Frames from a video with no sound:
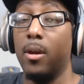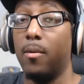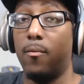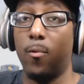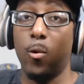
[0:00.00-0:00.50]

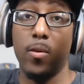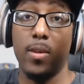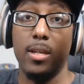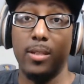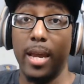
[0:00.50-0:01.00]
for
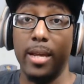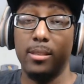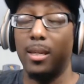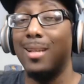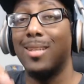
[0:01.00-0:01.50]
these
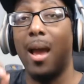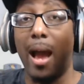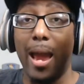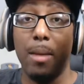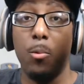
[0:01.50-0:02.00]
headsets
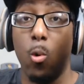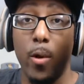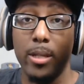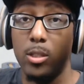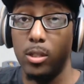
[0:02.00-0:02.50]
I am
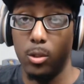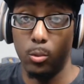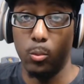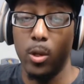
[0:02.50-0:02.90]
going to do.